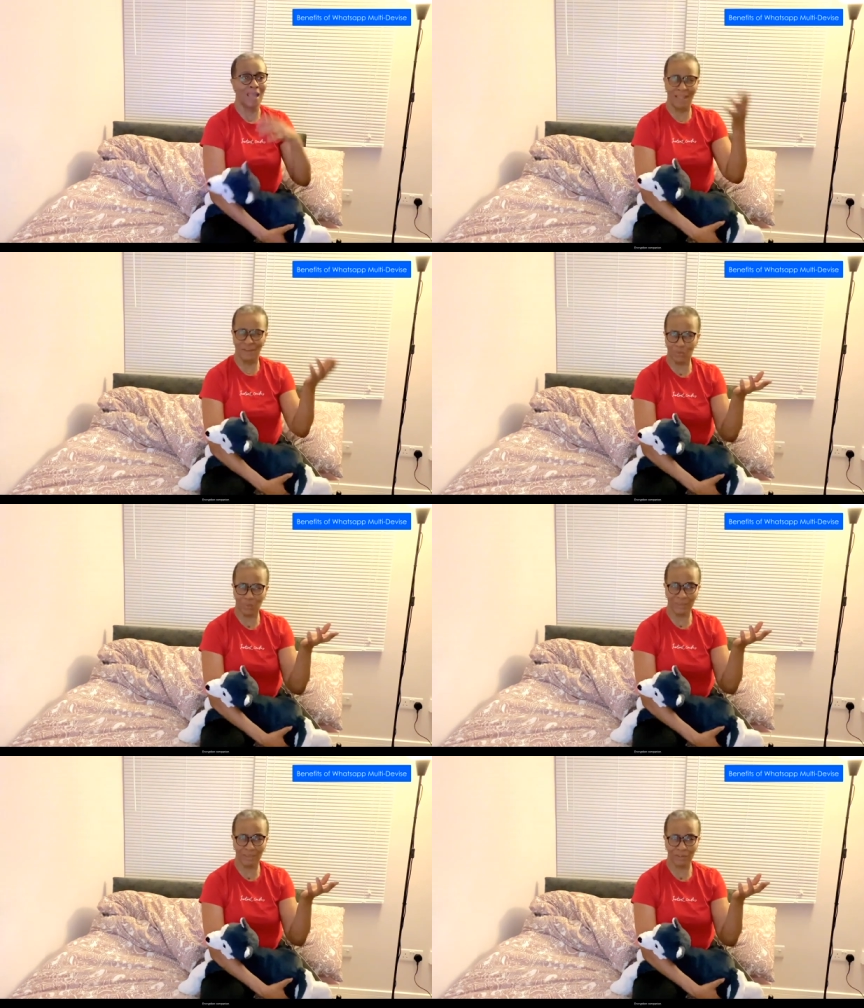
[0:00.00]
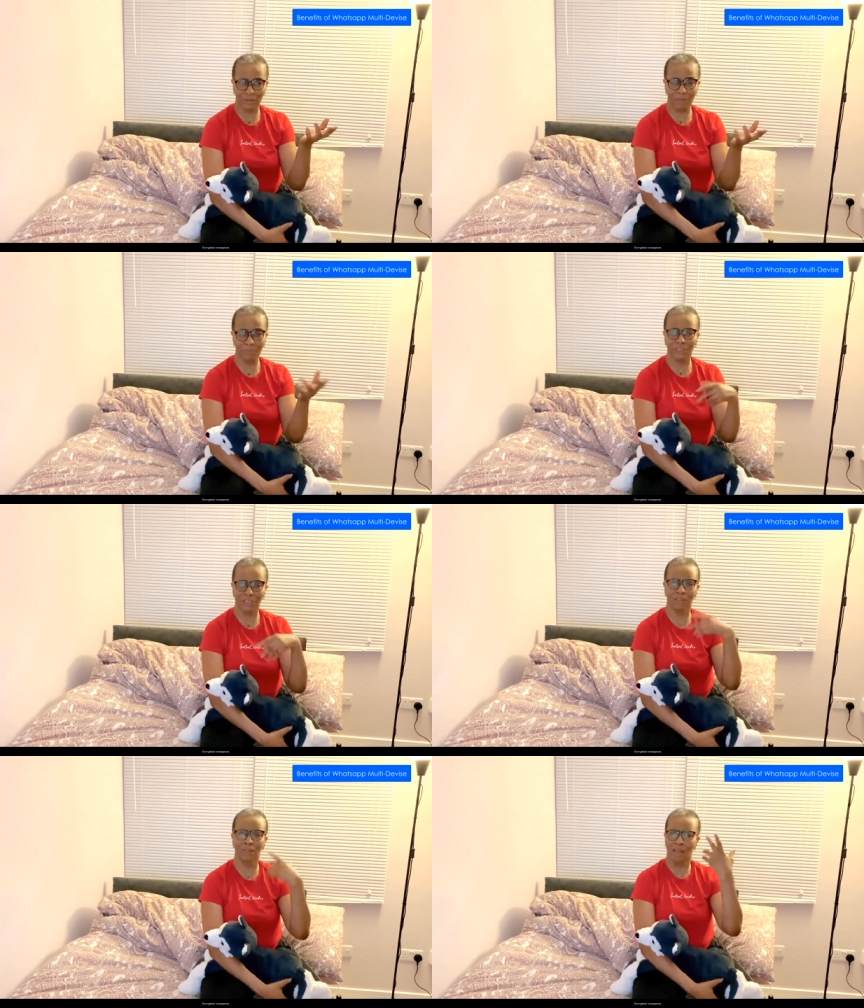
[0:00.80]
End-to-end
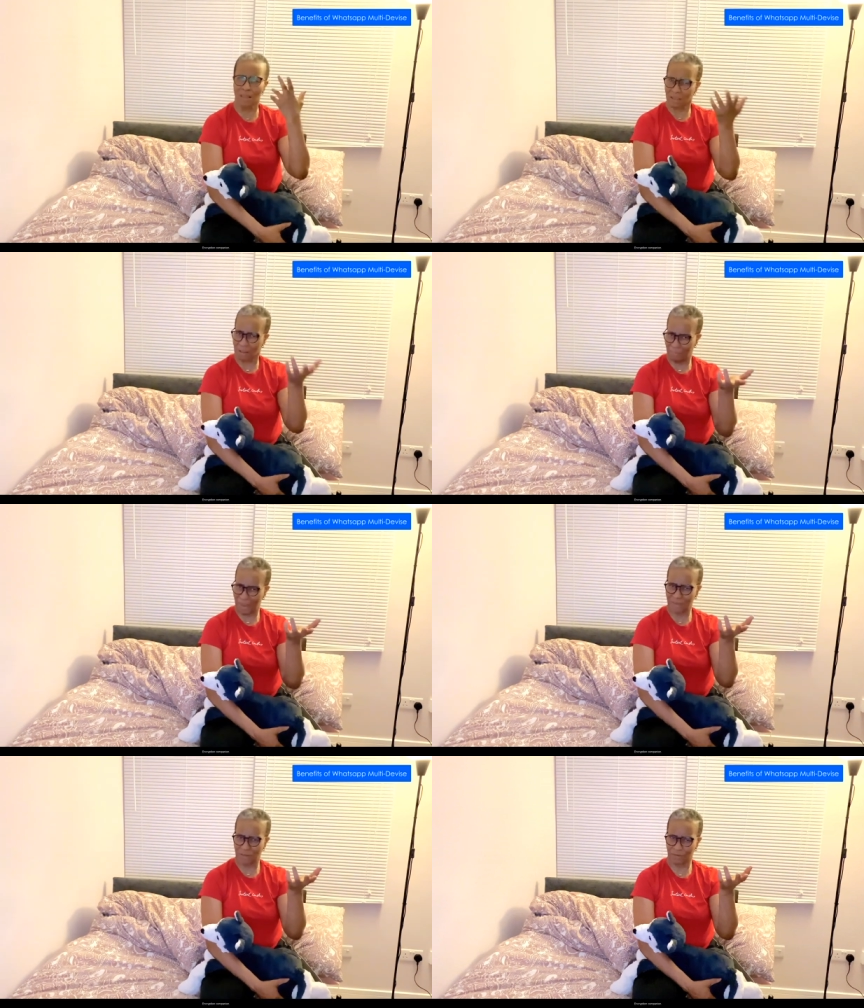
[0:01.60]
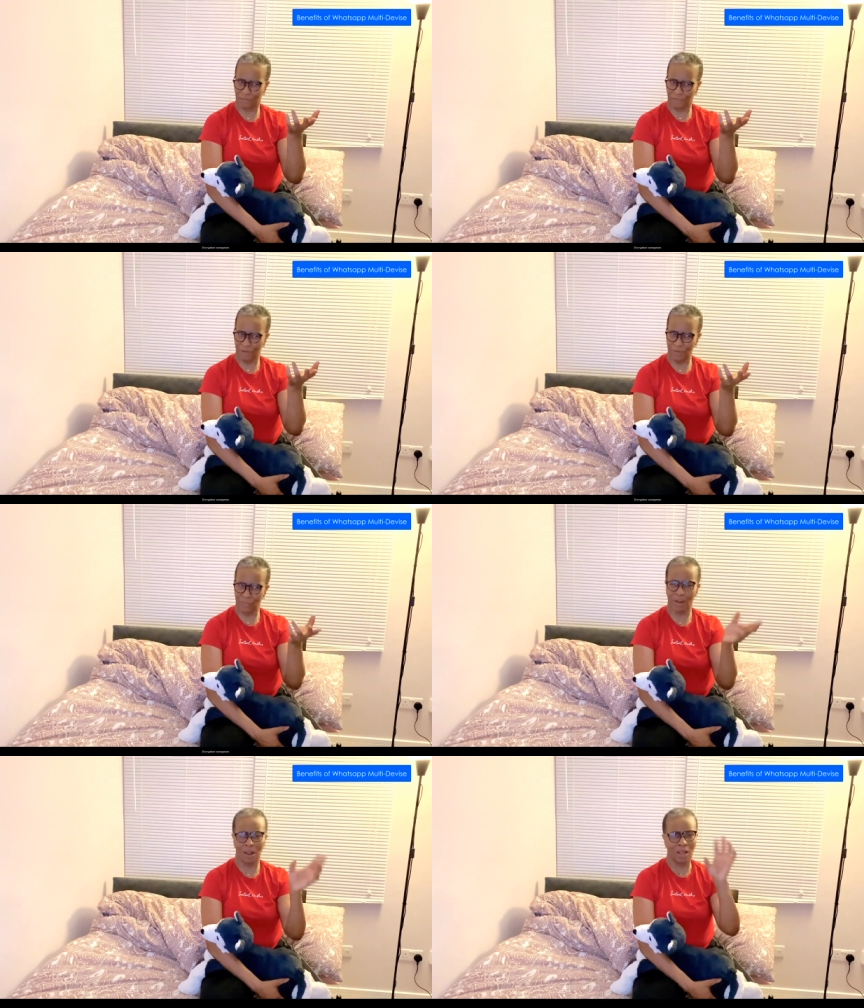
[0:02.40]
encryption, companion
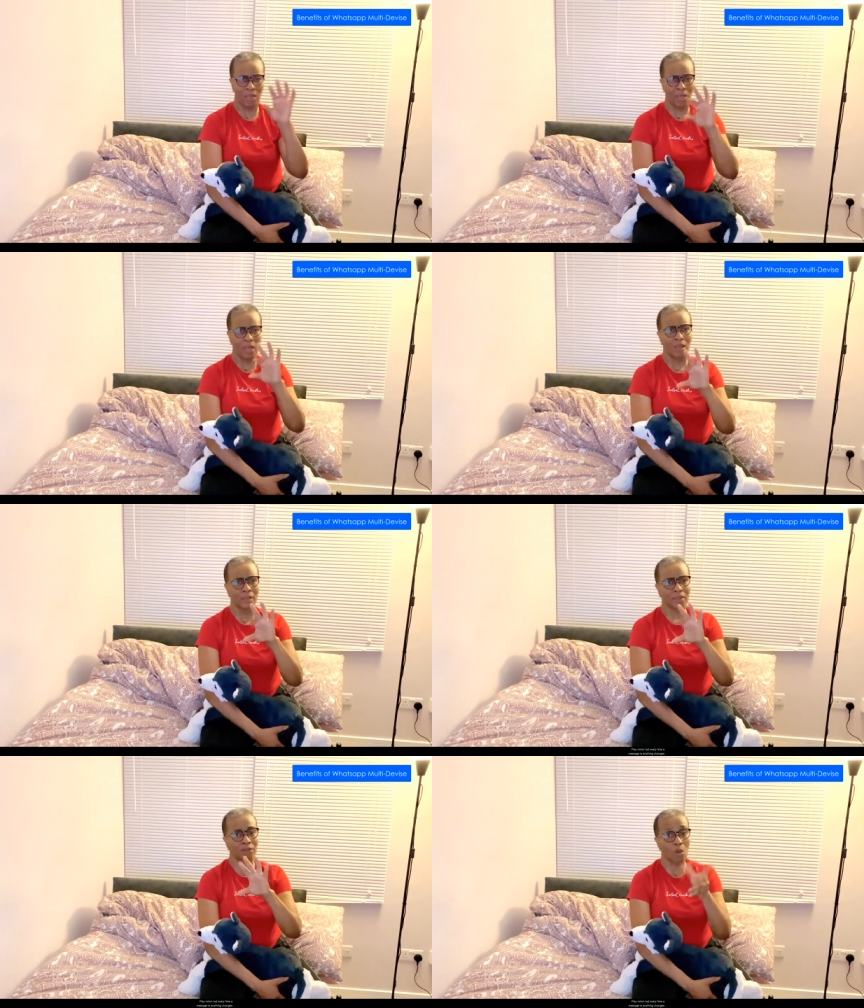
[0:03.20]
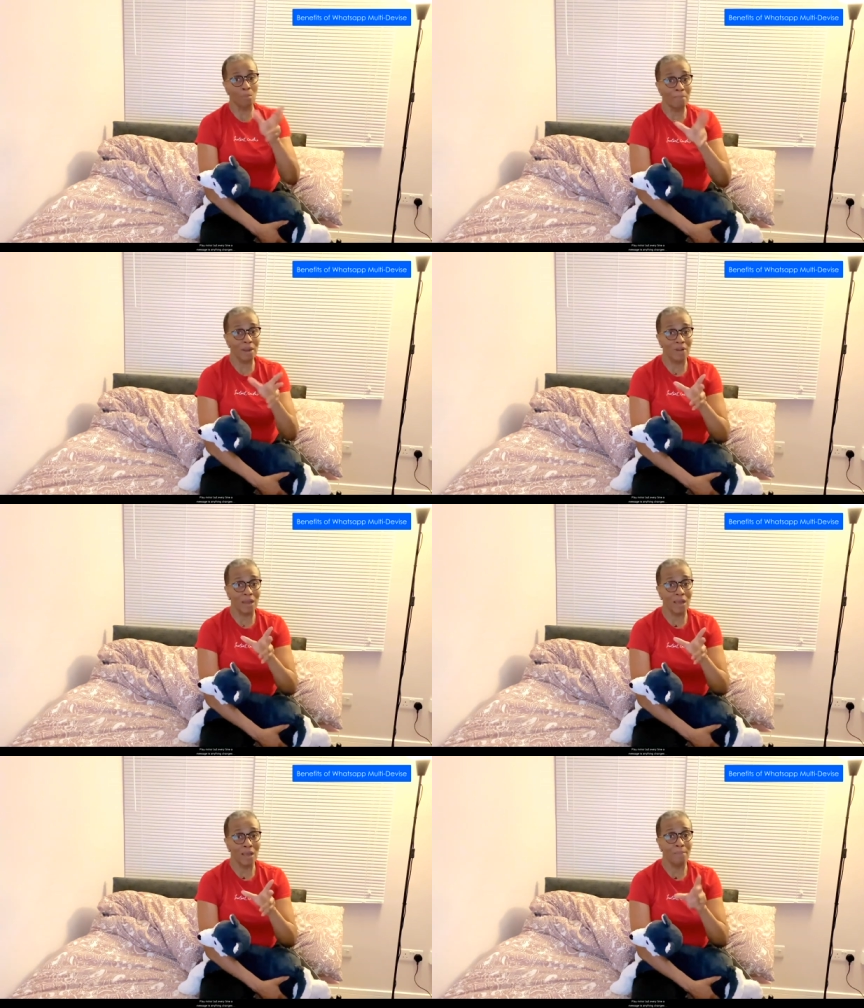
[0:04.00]
phone, they don't
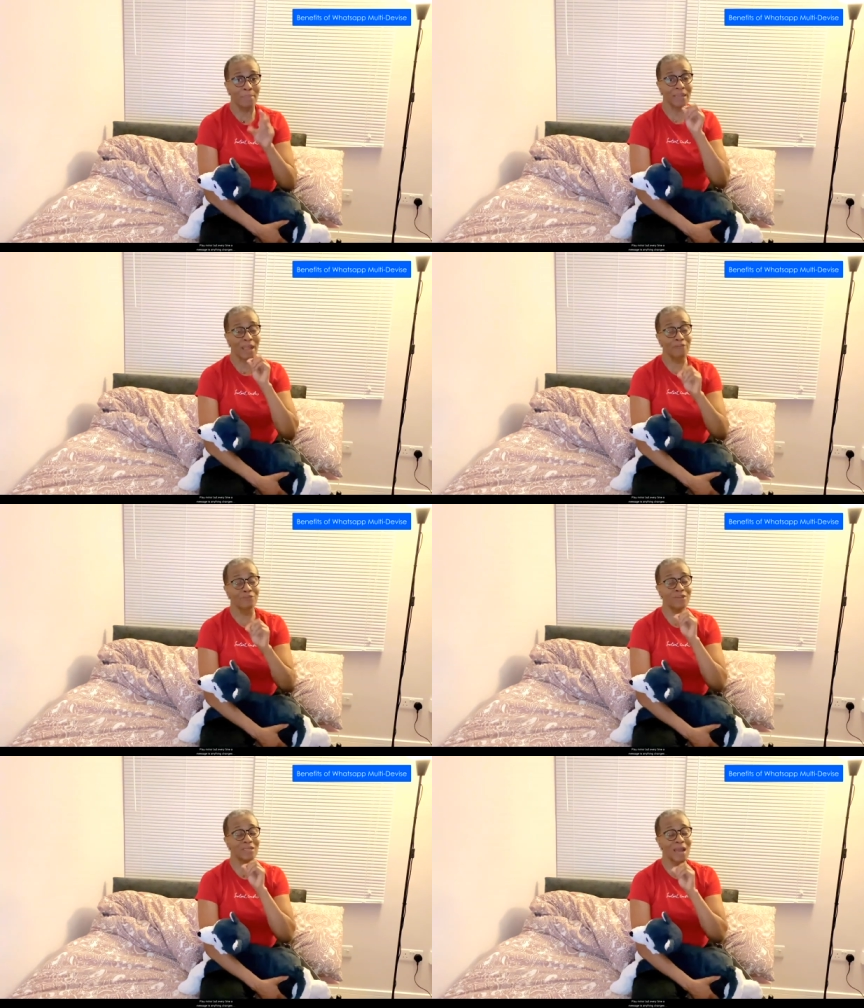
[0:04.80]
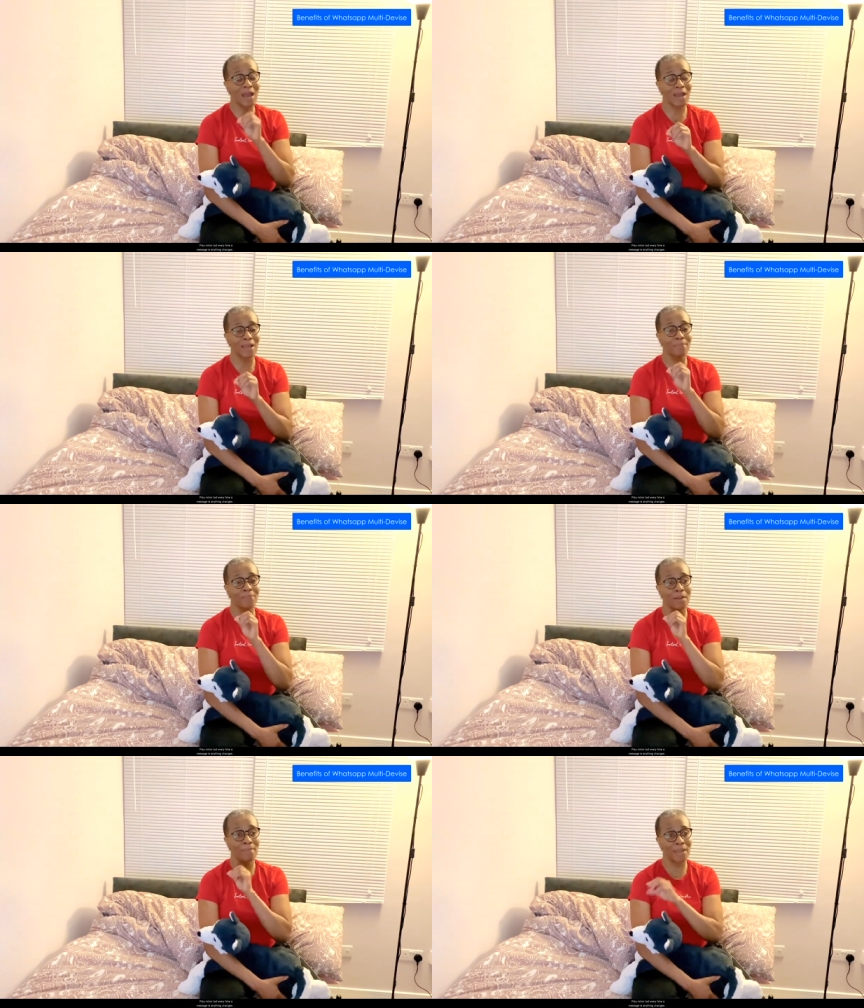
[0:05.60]
mirror, but every time
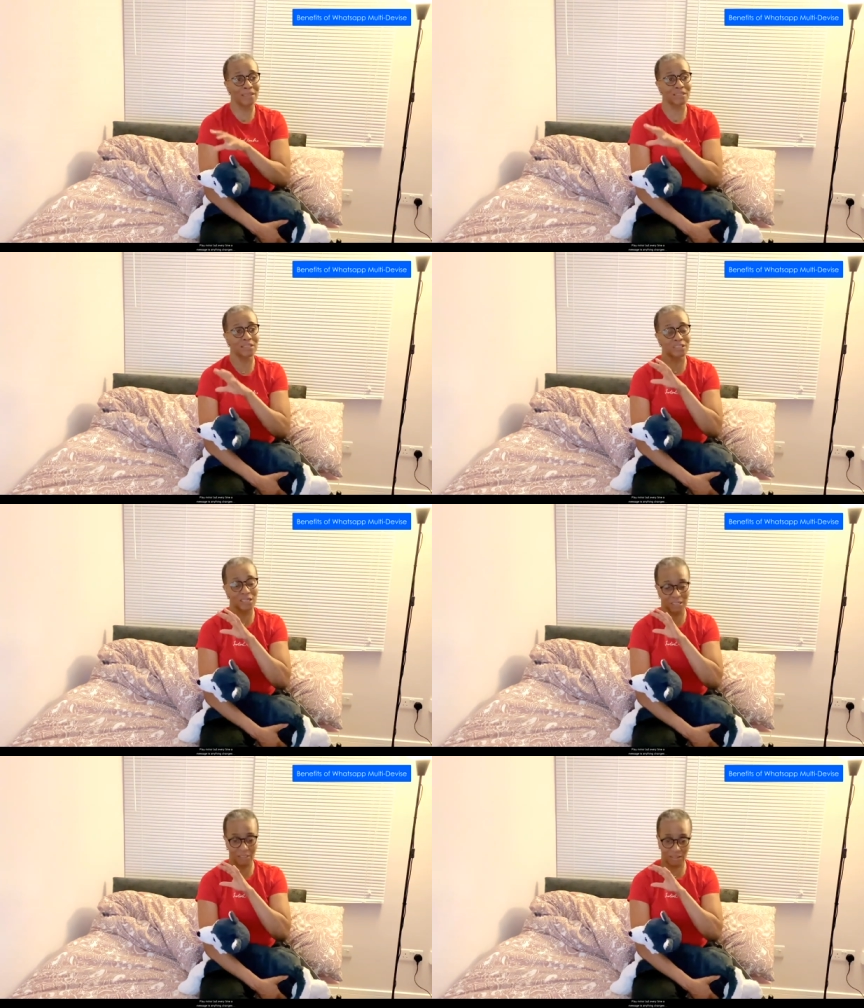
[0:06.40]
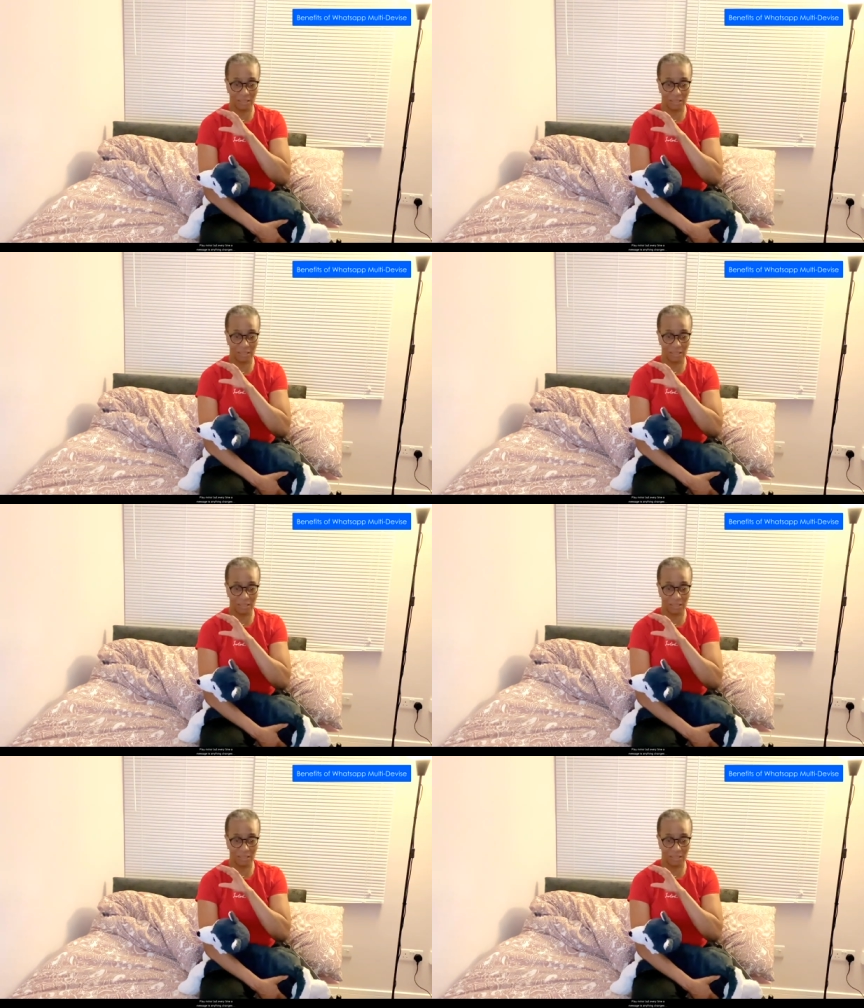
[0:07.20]
a message is,